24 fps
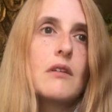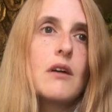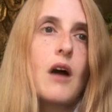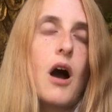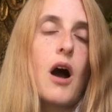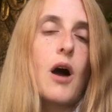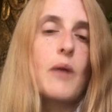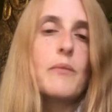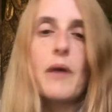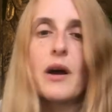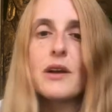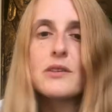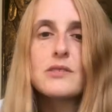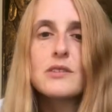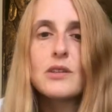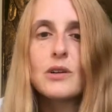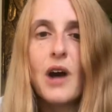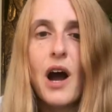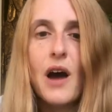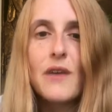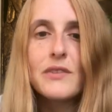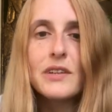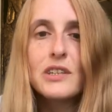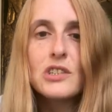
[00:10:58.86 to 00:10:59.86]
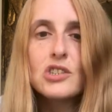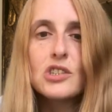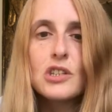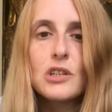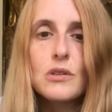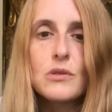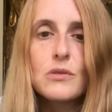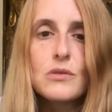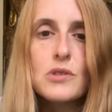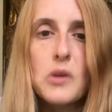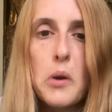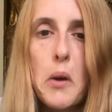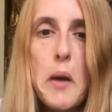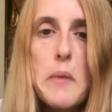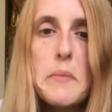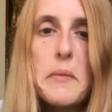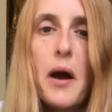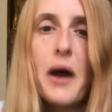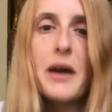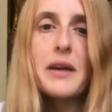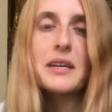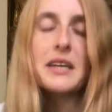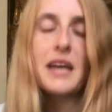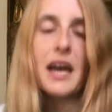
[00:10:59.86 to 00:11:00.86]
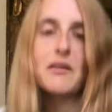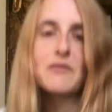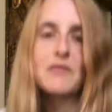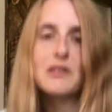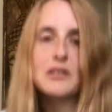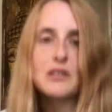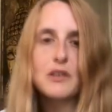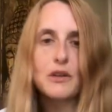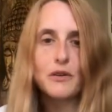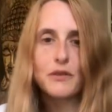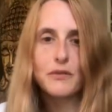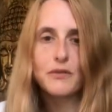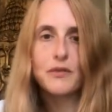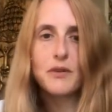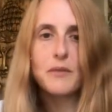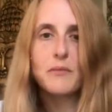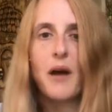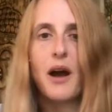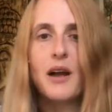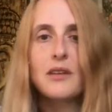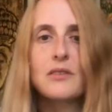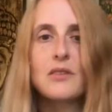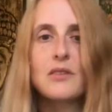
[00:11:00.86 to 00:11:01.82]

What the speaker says: I might still have issues. So it might it might